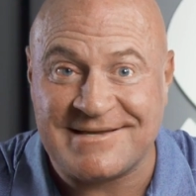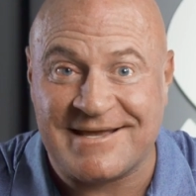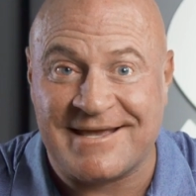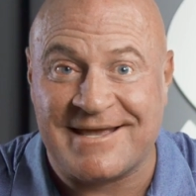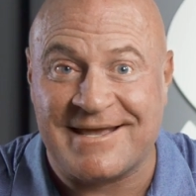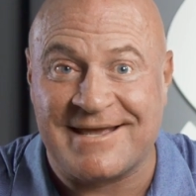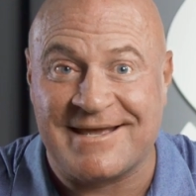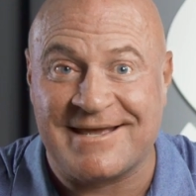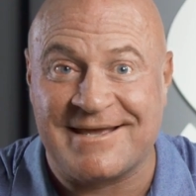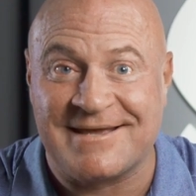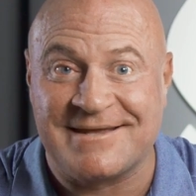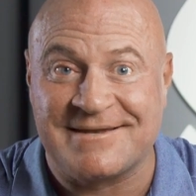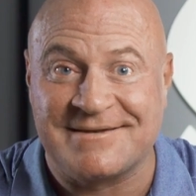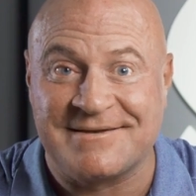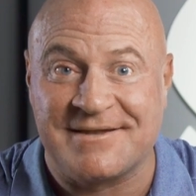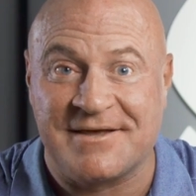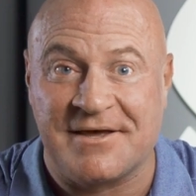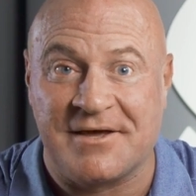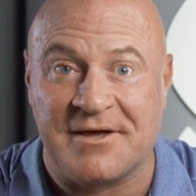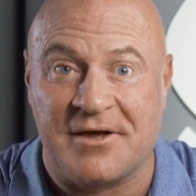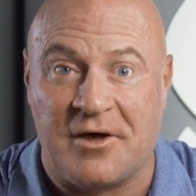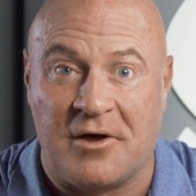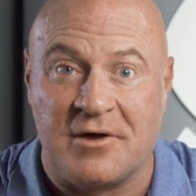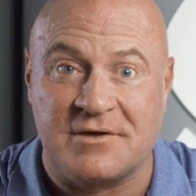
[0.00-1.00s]
And
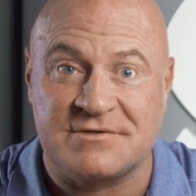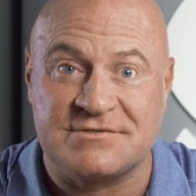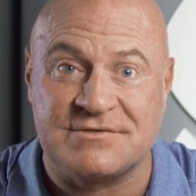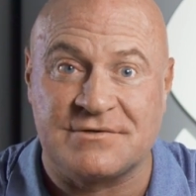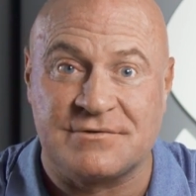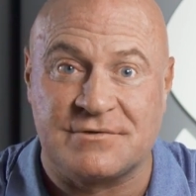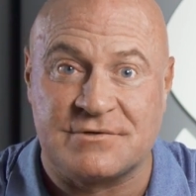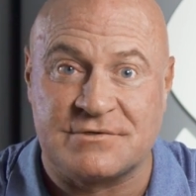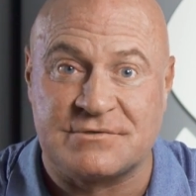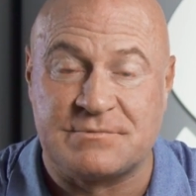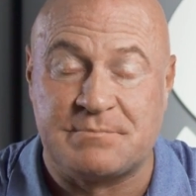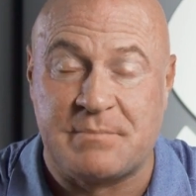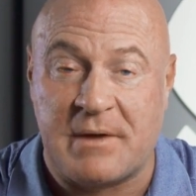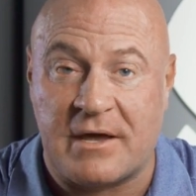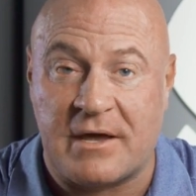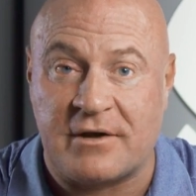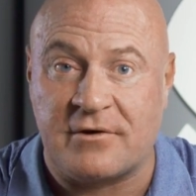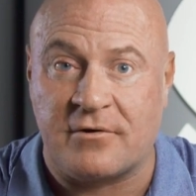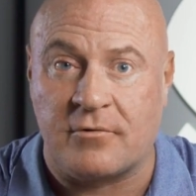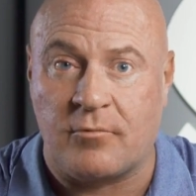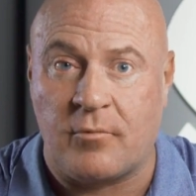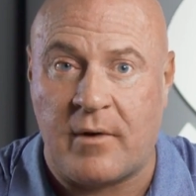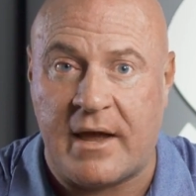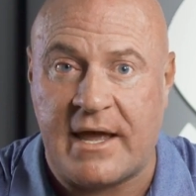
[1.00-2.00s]
also there's
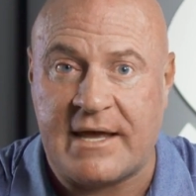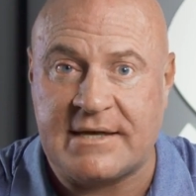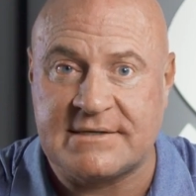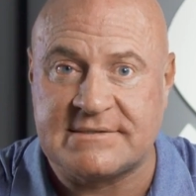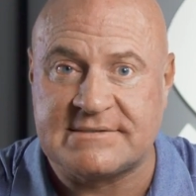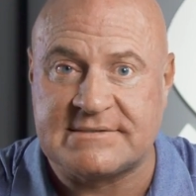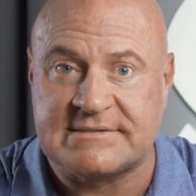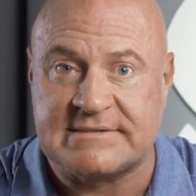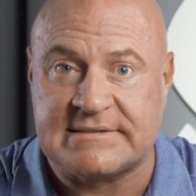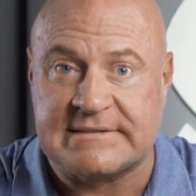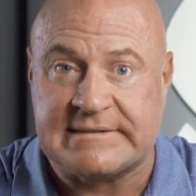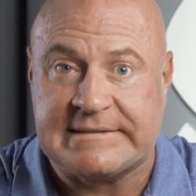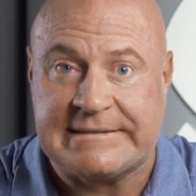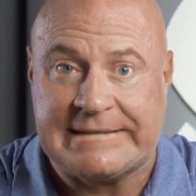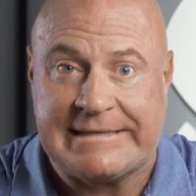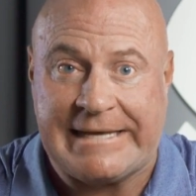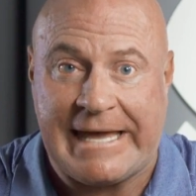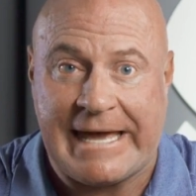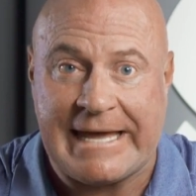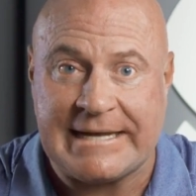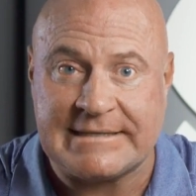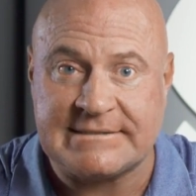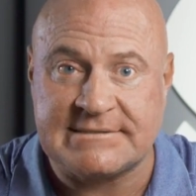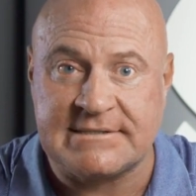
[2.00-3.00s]
better ways to
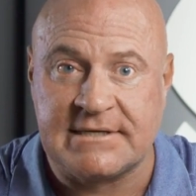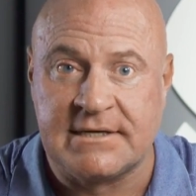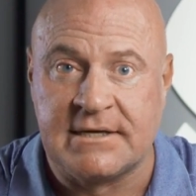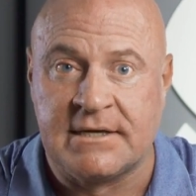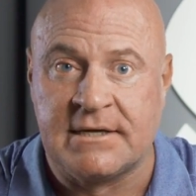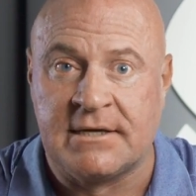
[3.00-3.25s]
get